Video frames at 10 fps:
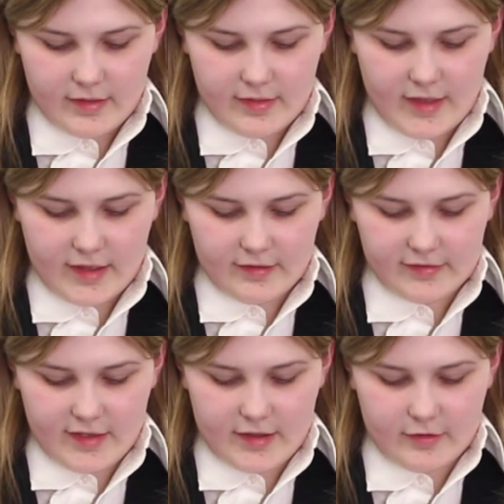that
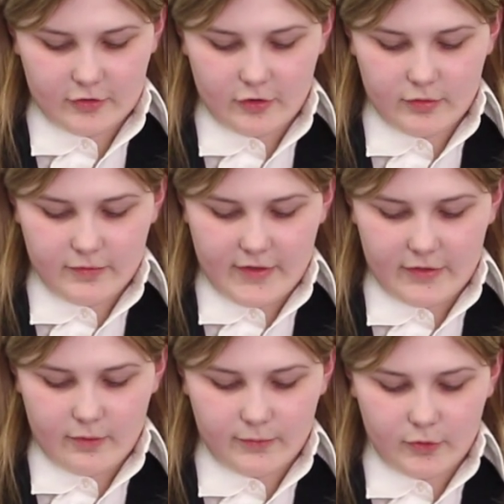is in the total
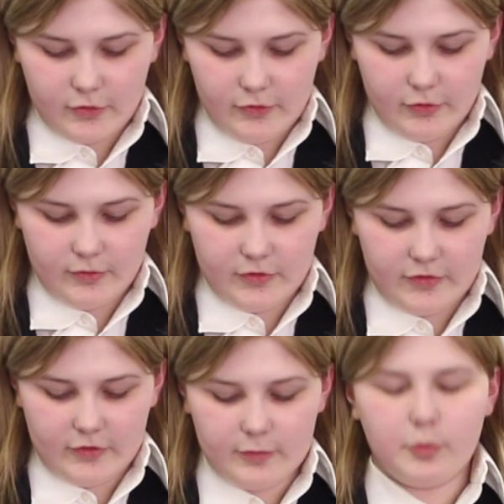value of goods and
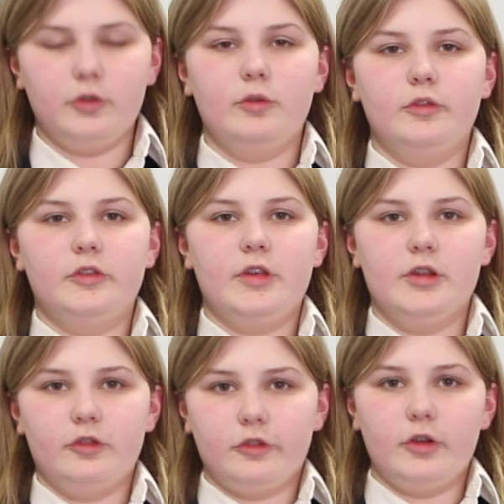services produced in
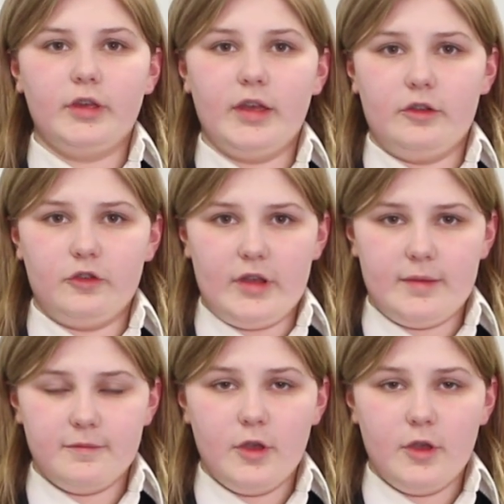a certain country.